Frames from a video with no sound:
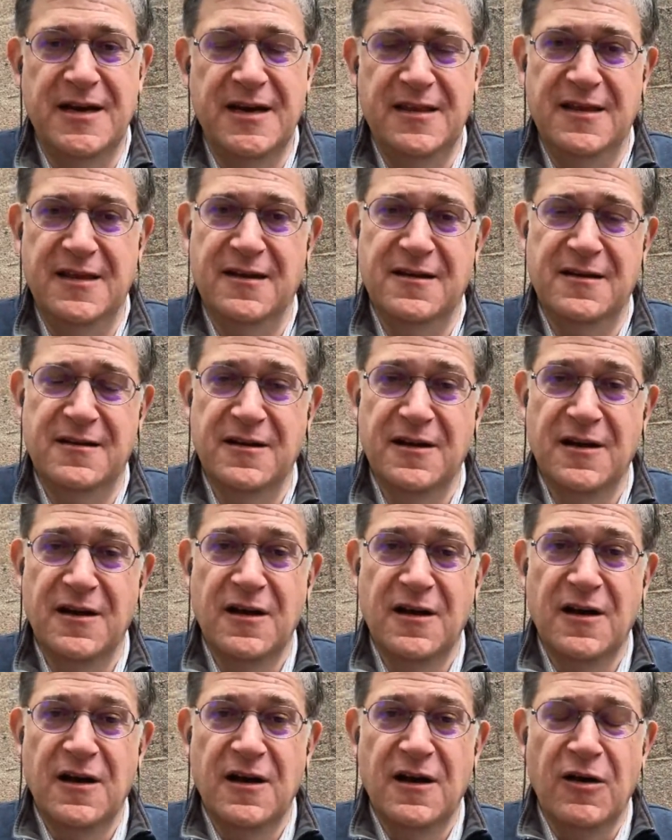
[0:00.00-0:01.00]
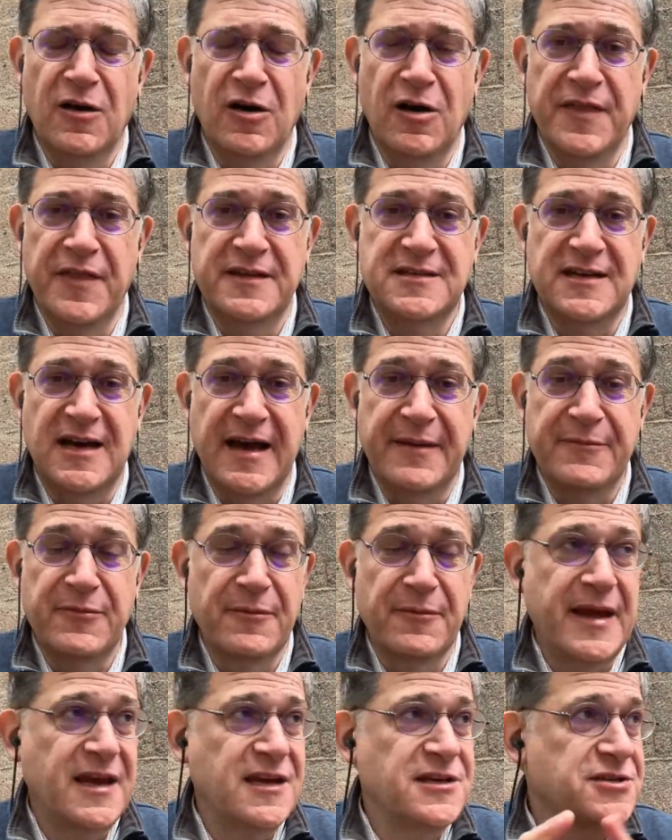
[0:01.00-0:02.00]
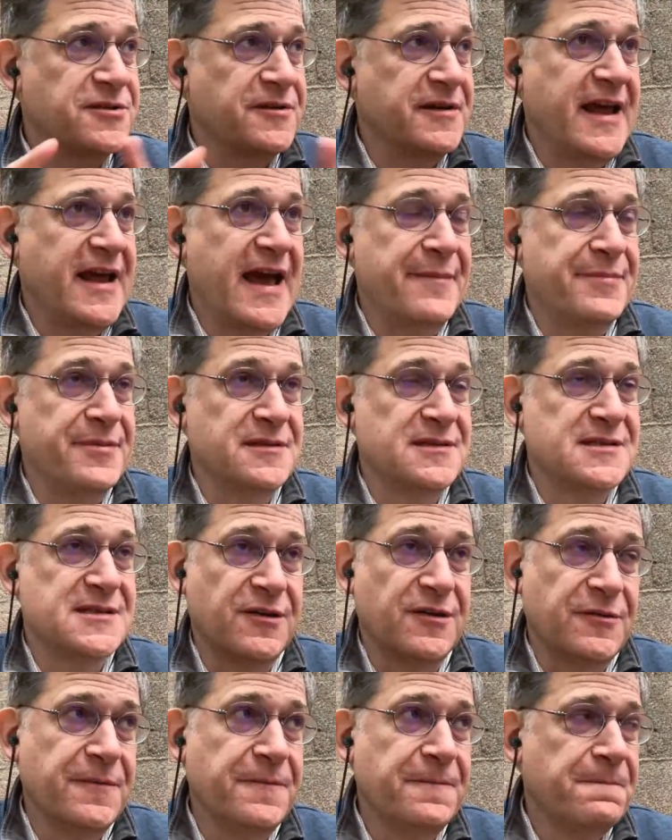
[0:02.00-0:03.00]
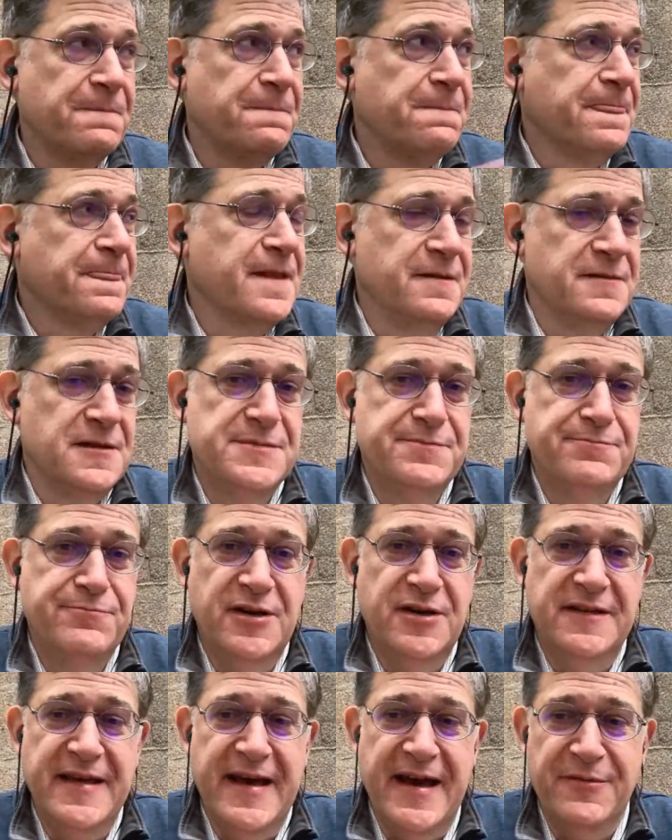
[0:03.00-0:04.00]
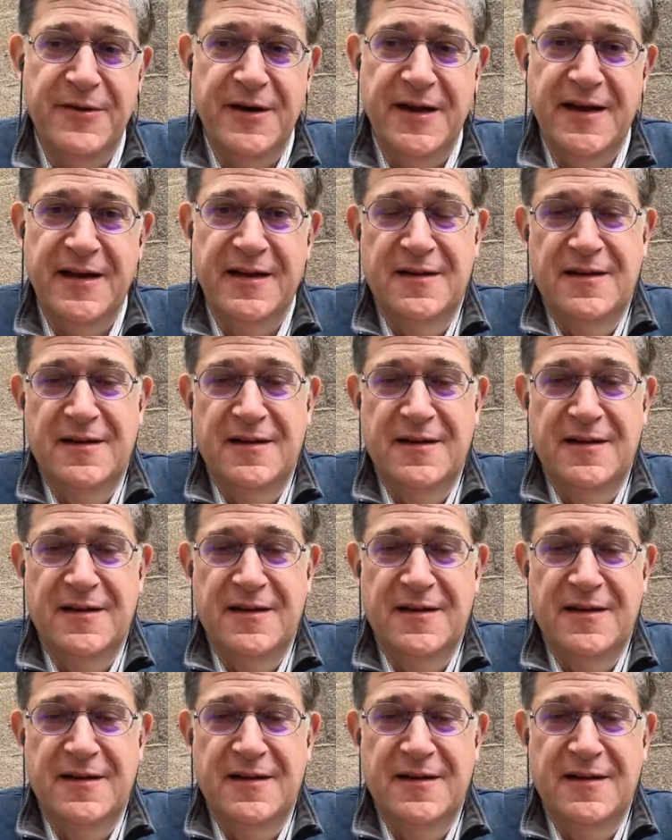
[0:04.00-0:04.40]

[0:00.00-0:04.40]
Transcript: in there all the time. We're making sure it happens. So just put it that way.